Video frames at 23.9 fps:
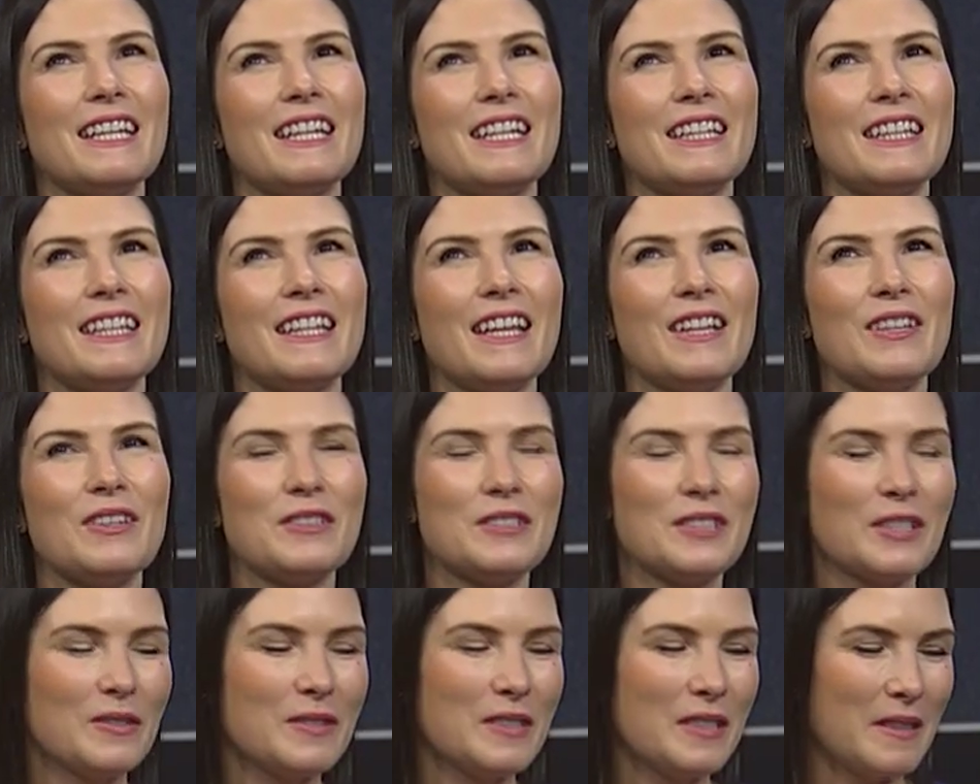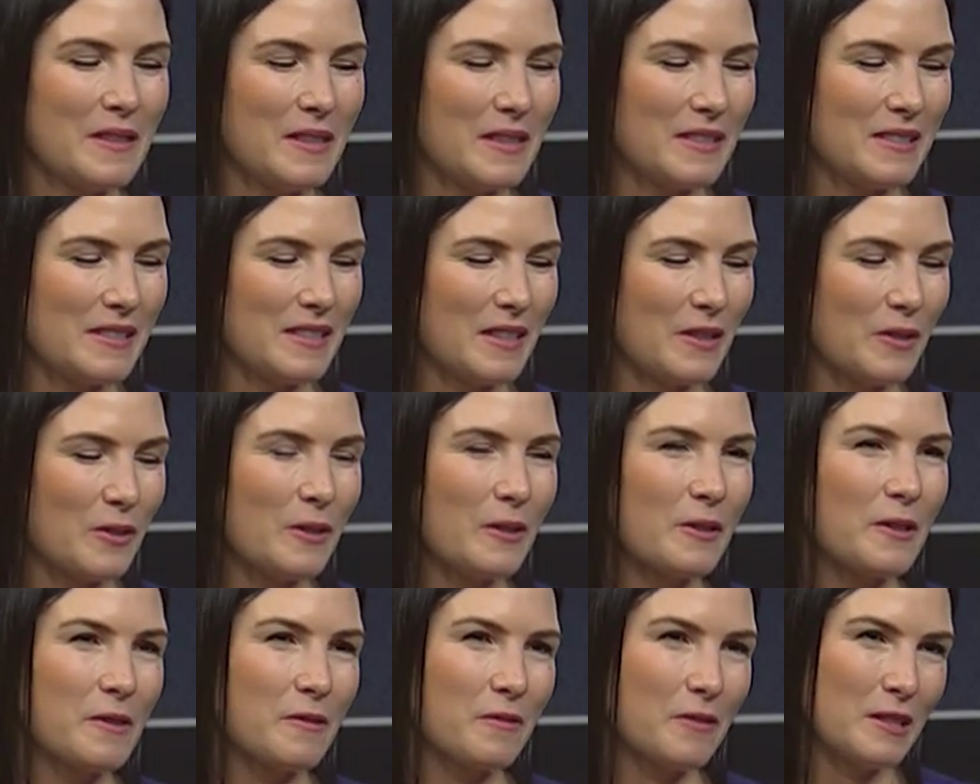they also did this thing
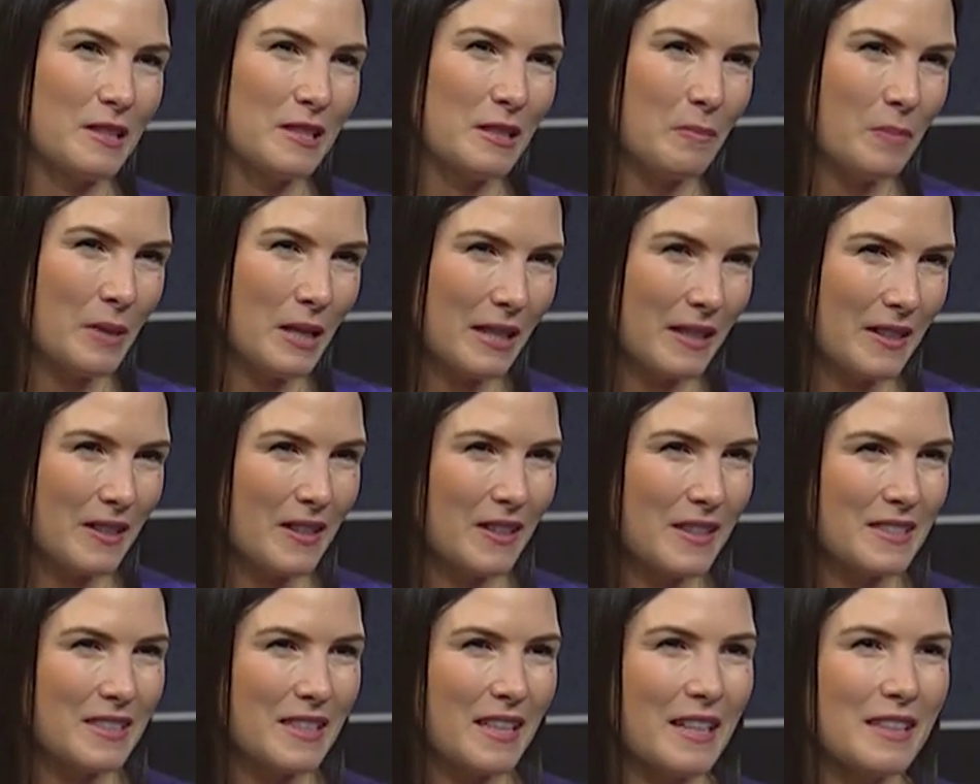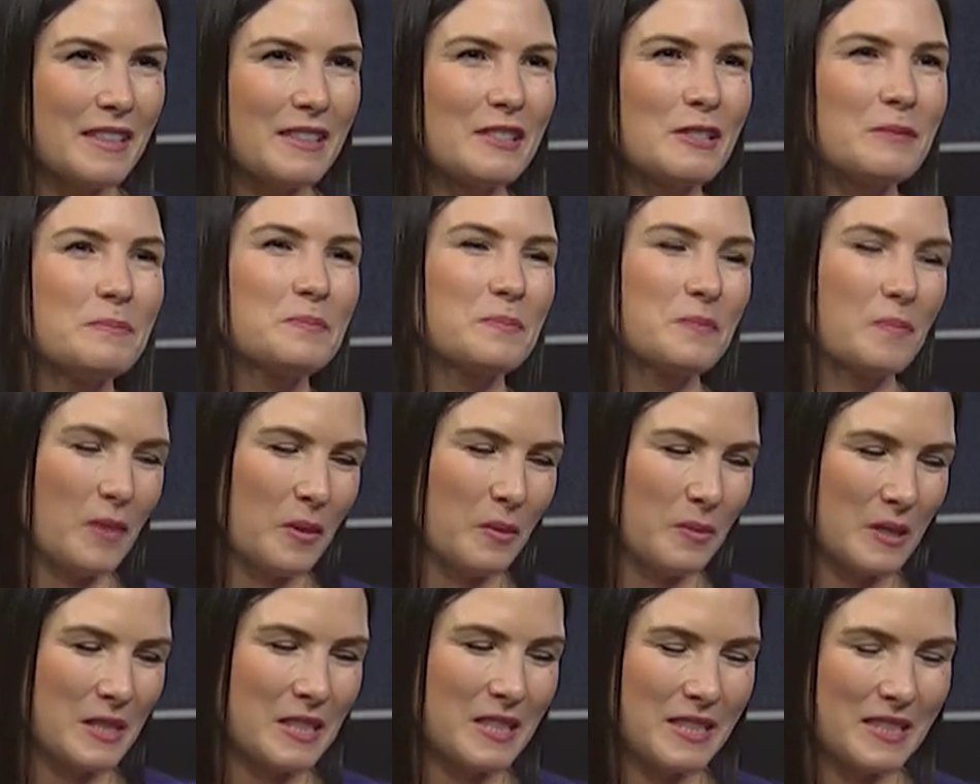called the Greasy Pig Contest,
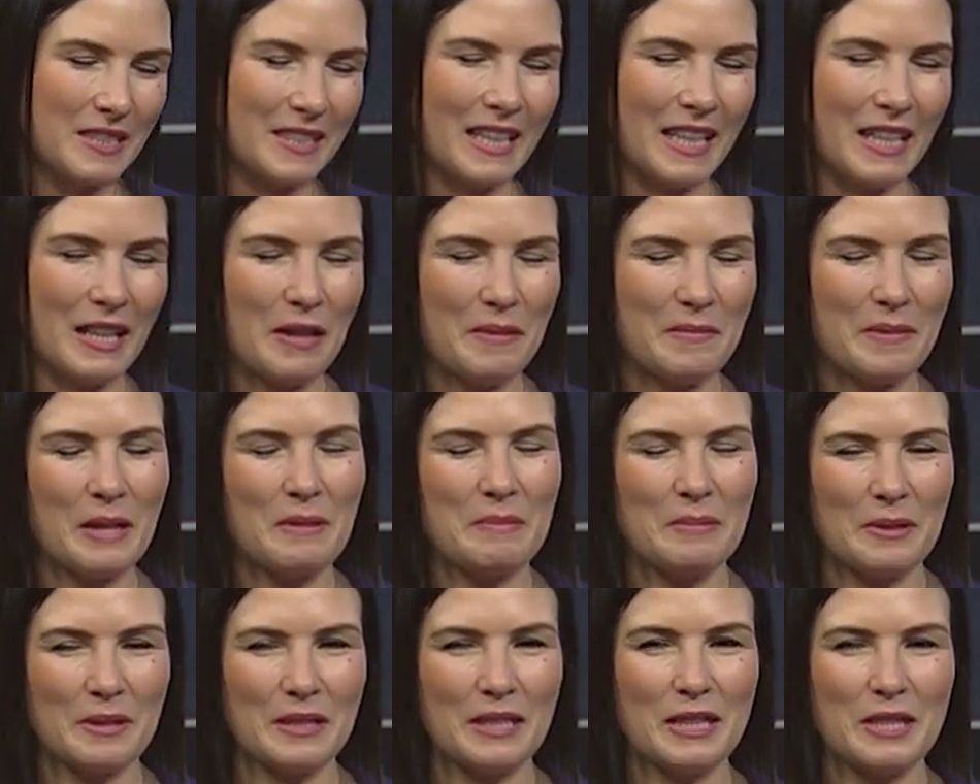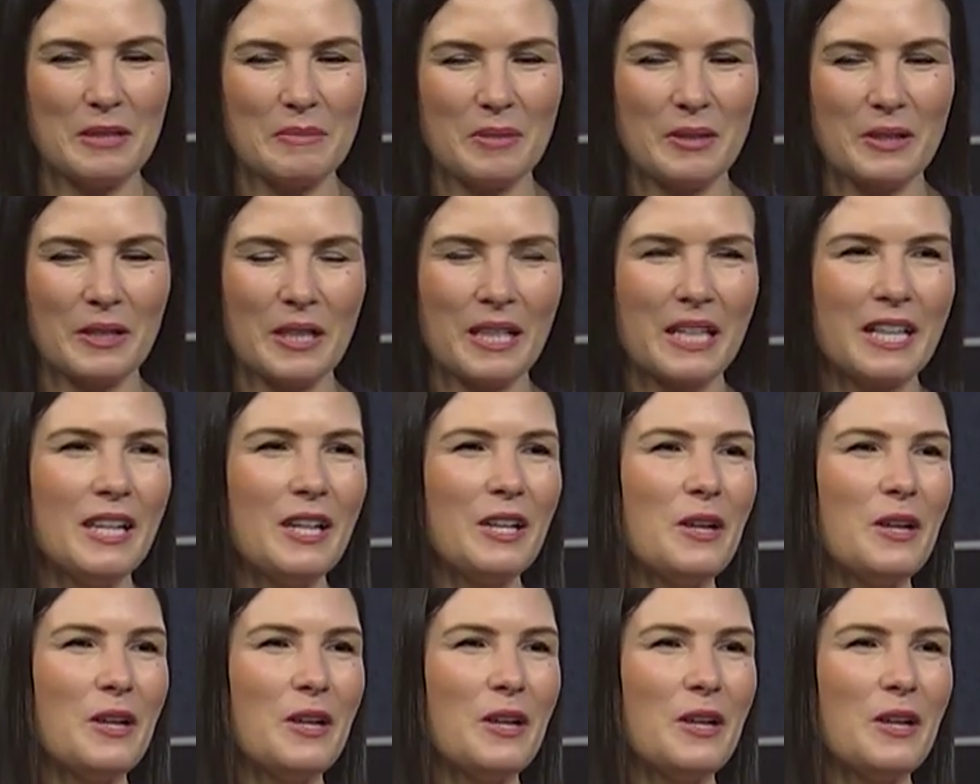which I put in the book,